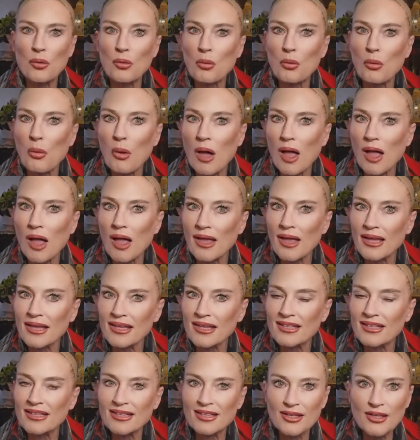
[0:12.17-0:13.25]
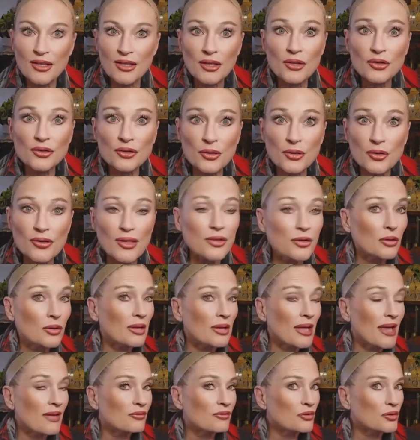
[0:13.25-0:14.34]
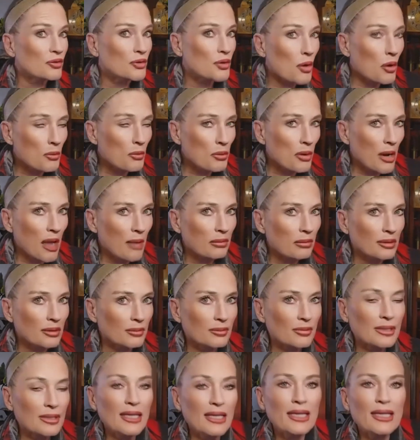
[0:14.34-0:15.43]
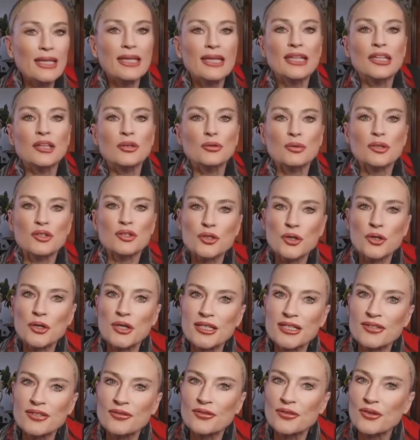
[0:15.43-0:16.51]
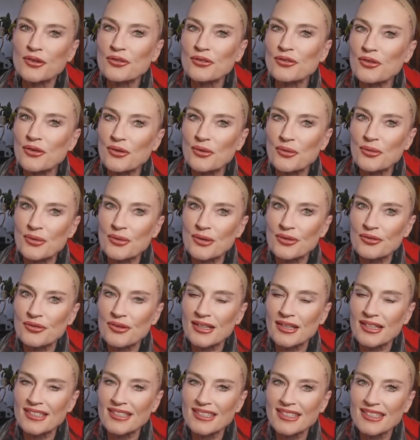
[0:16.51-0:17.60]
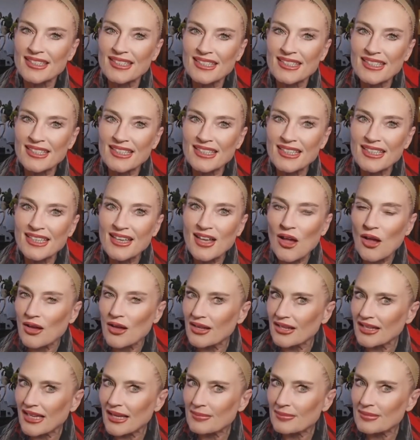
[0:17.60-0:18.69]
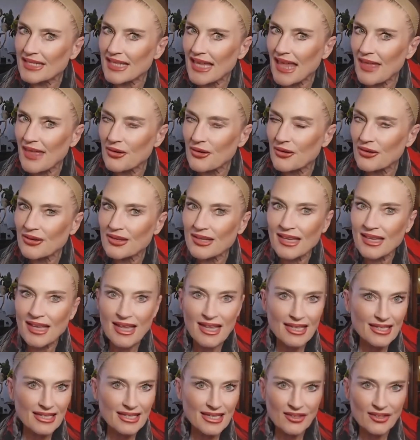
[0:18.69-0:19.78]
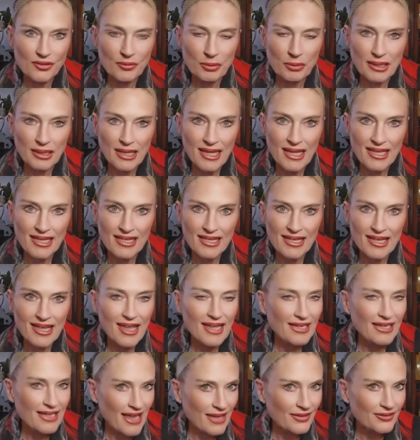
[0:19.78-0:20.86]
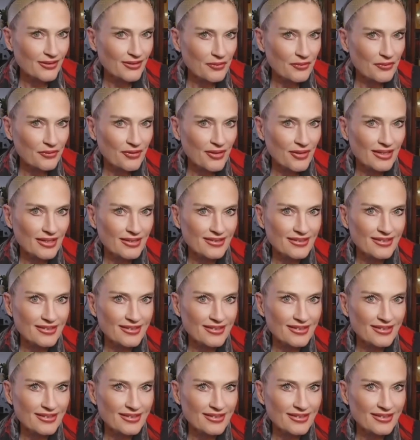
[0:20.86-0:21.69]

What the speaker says: Why? So that you'll have no problem in returning it for a full refund. Come together, let's play and have some fun.